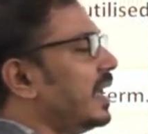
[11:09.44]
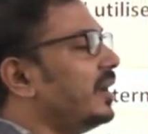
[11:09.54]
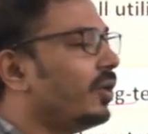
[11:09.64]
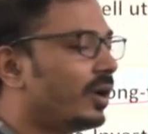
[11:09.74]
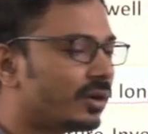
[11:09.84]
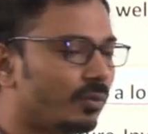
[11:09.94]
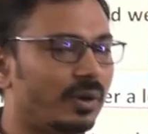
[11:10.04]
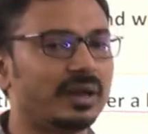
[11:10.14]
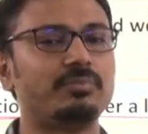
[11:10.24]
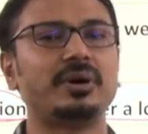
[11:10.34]
and not
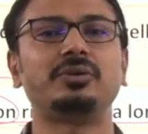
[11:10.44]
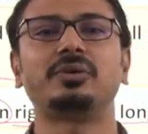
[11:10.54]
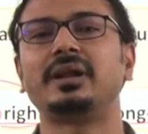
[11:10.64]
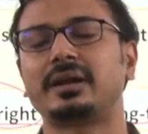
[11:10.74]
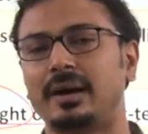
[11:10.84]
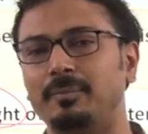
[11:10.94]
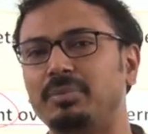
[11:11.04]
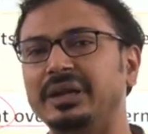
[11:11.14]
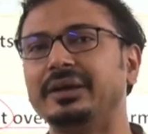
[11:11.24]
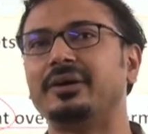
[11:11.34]
one particular
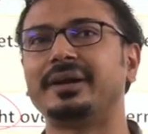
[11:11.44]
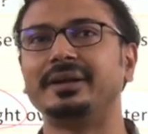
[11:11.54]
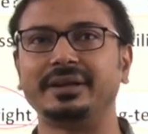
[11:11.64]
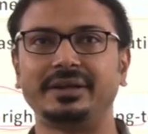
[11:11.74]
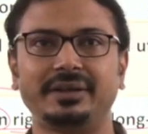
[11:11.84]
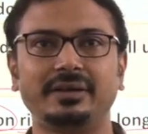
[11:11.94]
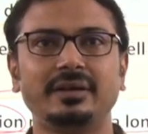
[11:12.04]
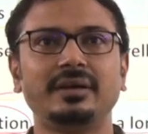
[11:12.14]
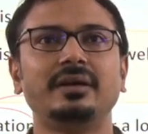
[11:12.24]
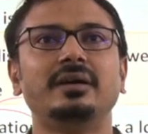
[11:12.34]
company or entity.
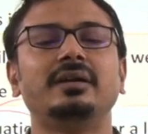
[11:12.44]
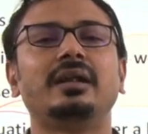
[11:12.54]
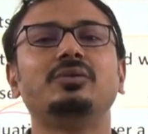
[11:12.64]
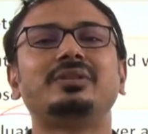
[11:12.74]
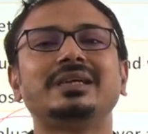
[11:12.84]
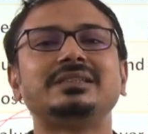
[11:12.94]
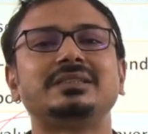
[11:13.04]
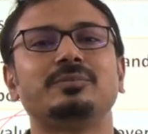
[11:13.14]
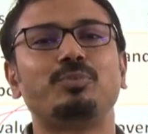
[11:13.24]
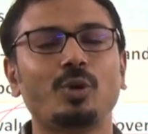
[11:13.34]
Now
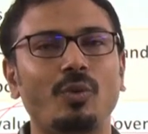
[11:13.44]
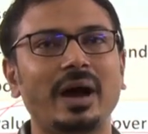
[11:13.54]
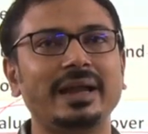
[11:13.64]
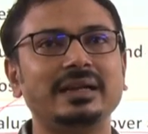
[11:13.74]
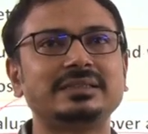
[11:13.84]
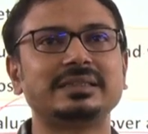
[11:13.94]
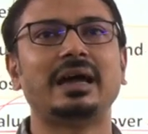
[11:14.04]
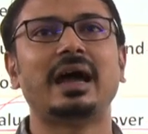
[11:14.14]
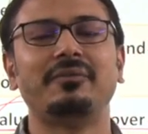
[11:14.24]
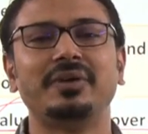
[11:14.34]
this provides
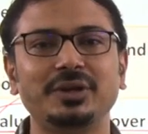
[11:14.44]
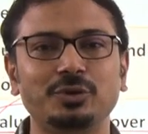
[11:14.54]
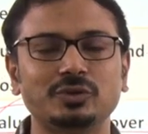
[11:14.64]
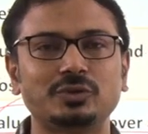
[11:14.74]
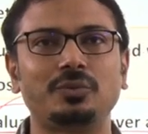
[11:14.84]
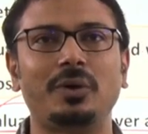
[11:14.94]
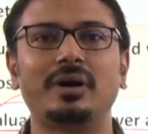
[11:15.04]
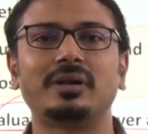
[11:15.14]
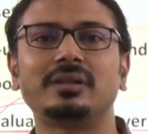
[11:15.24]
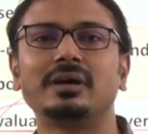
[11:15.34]
avenues
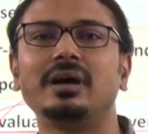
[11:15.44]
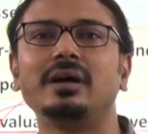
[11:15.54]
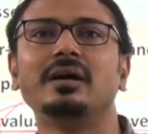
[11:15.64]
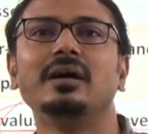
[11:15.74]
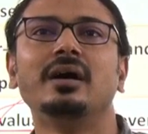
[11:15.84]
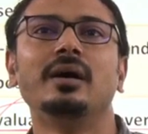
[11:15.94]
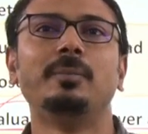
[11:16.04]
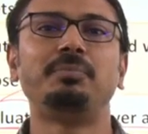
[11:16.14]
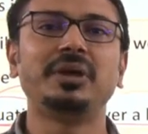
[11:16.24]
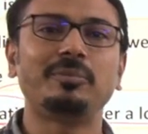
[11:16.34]
for the
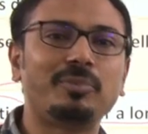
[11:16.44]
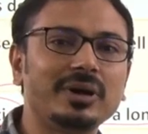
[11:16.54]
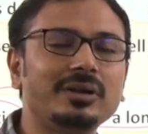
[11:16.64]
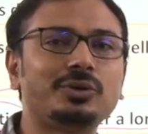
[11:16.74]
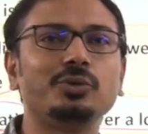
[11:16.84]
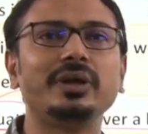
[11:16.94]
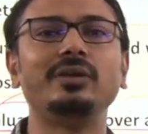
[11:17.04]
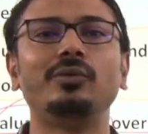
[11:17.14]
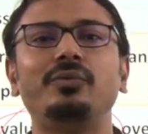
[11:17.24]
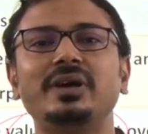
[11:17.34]
people to
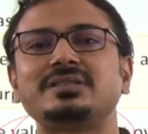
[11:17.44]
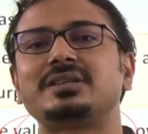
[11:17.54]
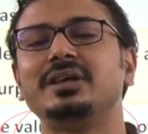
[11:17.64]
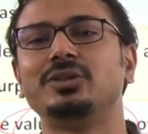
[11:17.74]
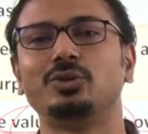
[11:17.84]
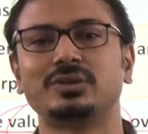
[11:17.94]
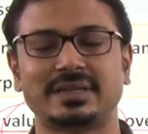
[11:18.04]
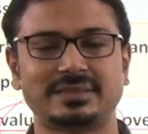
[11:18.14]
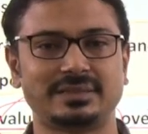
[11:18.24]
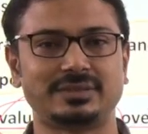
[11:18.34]
invest in those
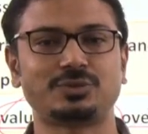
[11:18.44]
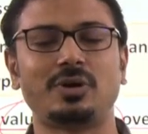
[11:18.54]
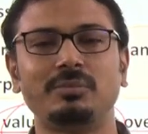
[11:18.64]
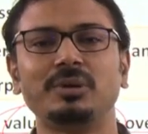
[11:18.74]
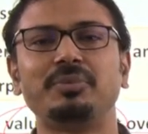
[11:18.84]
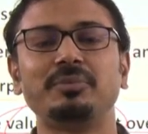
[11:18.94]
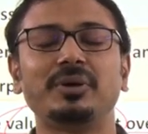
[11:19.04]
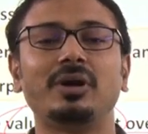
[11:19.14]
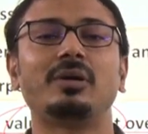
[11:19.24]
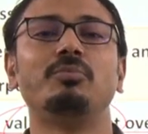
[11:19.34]
assets, common
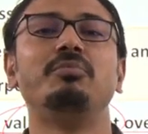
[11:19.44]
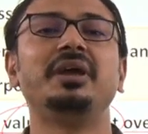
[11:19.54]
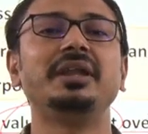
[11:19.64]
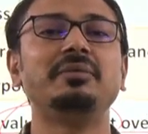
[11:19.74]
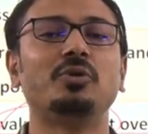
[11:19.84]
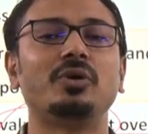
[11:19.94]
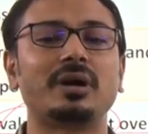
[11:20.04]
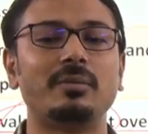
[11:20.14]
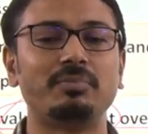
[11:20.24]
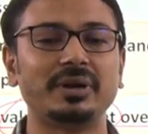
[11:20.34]
people or many more
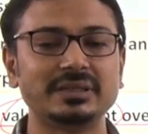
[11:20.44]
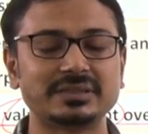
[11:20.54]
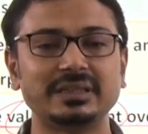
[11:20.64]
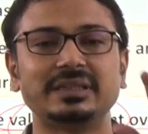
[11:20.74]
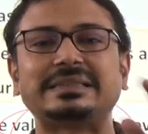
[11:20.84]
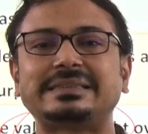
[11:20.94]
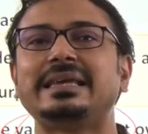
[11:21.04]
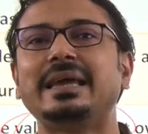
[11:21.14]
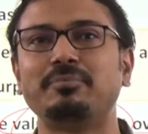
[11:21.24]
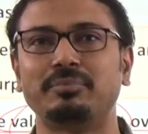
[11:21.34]
companies in the
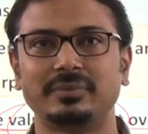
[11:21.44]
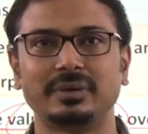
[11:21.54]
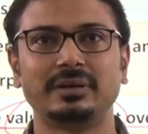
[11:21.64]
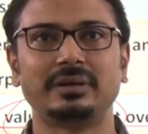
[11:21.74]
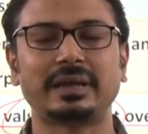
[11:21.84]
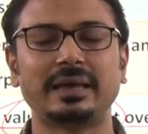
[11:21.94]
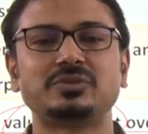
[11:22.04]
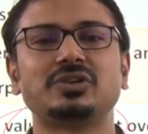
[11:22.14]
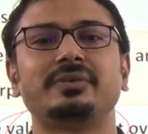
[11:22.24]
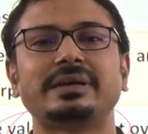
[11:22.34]
same
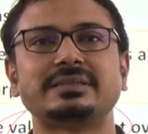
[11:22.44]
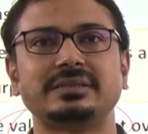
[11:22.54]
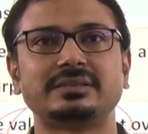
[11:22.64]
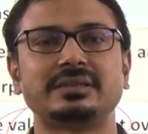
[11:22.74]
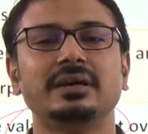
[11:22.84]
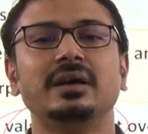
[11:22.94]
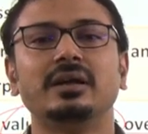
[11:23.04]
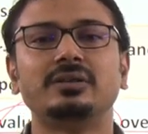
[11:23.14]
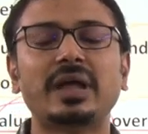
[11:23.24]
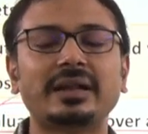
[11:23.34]
types of assets.
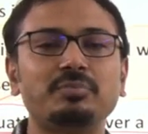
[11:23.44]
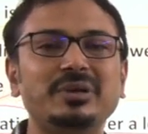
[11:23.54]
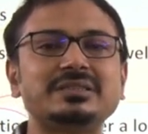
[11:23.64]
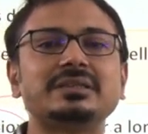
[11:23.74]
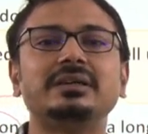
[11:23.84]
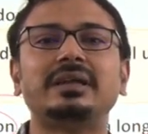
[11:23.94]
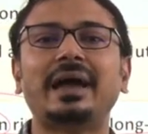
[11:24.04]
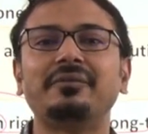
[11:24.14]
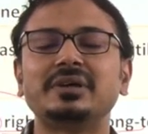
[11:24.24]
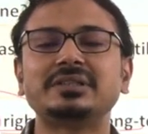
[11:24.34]
That means
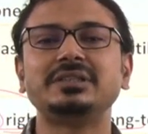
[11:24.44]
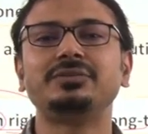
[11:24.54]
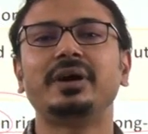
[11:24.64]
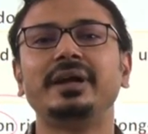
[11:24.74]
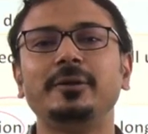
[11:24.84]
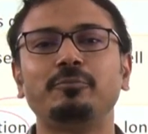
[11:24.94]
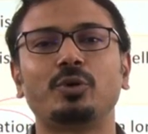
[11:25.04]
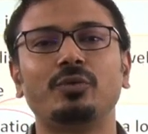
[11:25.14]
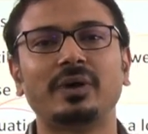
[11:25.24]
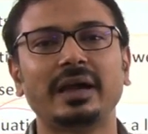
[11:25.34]
diversified
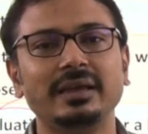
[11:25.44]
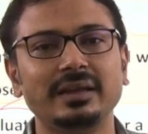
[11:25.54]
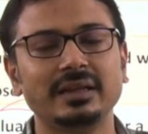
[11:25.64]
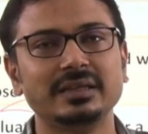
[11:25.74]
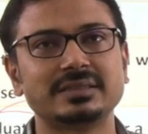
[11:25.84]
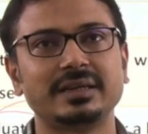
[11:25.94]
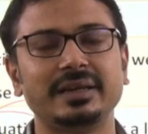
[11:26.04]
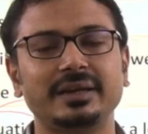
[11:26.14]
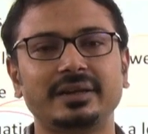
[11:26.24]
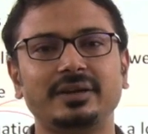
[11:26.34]
profile is
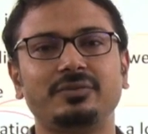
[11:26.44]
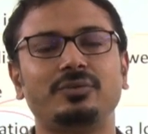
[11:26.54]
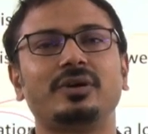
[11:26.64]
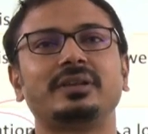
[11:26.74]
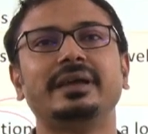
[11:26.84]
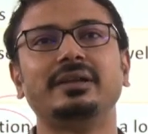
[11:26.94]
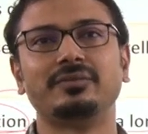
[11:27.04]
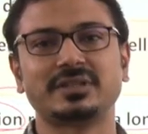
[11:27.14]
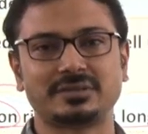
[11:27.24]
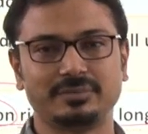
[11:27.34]
created for the
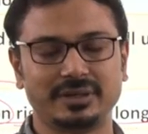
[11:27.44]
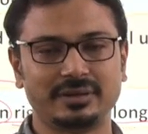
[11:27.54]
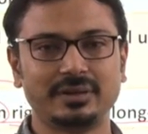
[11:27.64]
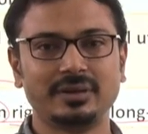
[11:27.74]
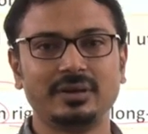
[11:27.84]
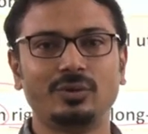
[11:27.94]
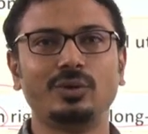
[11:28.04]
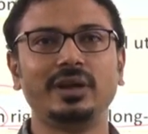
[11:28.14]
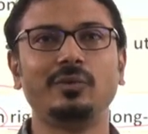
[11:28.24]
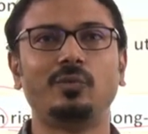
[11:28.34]
investment.
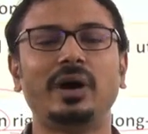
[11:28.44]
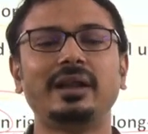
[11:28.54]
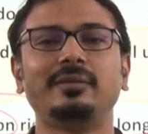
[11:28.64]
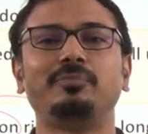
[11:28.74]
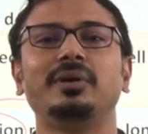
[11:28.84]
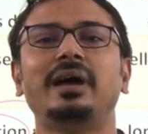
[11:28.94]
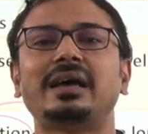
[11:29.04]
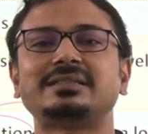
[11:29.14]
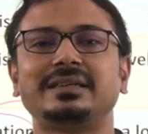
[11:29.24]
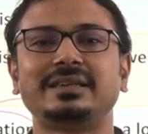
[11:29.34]
Only one
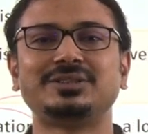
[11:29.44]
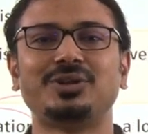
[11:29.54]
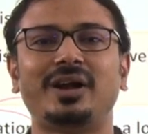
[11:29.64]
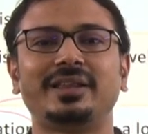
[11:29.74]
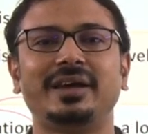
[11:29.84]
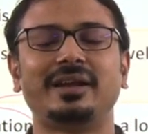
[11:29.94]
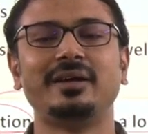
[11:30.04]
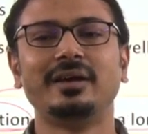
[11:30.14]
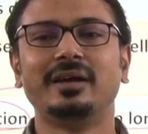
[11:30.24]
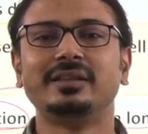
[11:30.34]
asset is not
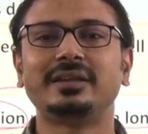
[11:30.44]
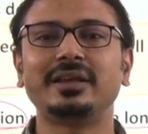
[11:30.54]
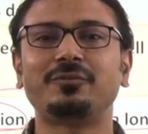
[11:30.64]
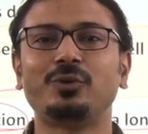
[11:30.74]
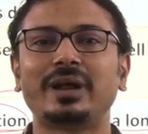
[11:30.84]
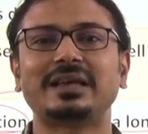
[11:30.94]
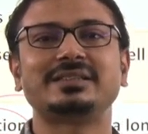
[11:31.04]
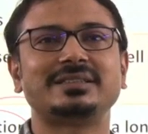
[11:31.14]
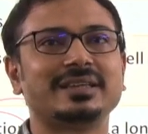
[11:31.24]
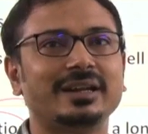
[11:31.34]
there, three, four
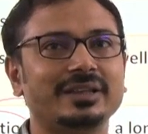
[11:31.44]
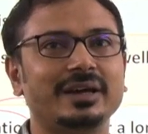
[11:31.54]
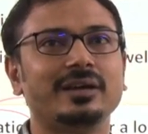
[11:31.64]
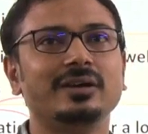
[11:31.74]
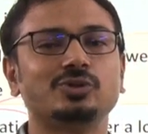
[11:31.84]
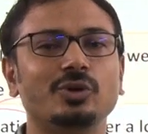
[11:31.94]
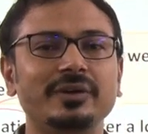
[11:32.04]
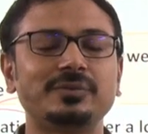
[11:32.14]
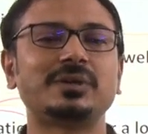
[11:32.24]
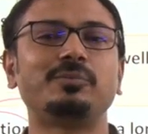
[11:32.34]
assets are there. So
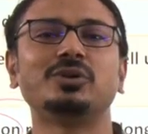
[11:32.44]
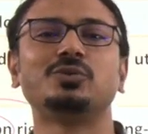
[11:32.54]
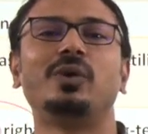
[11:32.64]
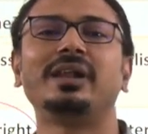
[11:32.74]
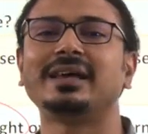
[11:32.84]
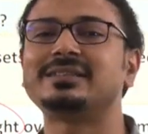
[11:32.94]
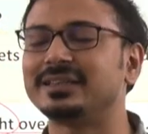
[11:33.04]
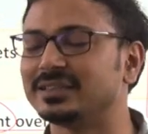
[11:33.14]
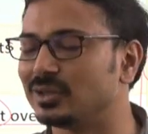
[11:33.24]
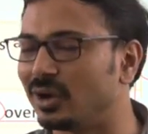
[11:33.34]
if suppose one asset
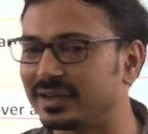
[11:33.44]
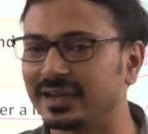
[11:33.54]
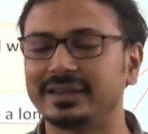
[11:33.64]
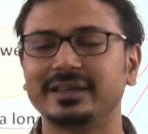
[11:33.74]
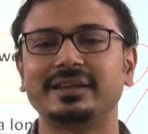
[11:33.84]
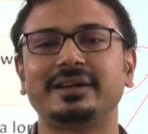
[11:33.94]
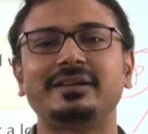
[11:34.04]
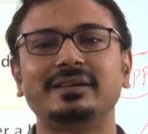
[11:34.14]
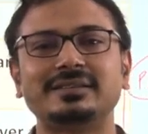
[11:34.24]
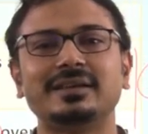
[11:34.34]
is not getting the
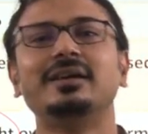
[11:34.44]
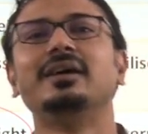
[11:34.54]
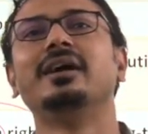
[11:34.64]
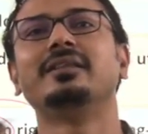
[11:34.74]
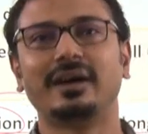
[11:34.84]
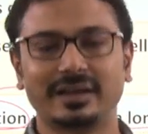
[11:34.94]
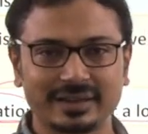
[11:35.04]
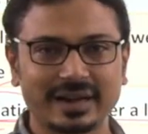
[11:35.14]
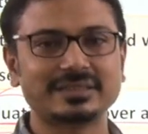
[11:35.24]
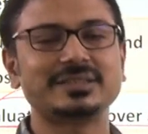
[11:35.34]
returns,
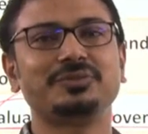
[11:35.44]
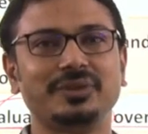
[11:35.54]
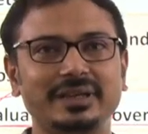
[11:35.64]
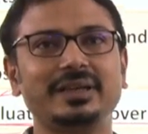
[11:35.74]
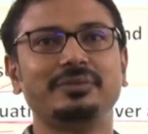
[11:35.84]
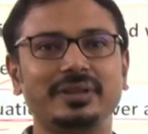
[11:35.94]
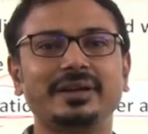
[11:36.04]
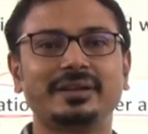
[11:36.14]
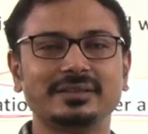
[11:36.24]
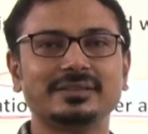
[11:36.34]
other asset will give the
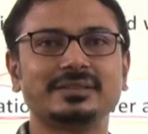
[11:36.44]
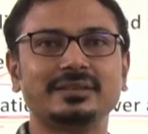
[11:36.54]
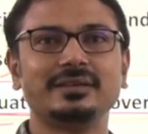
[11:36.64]
returns.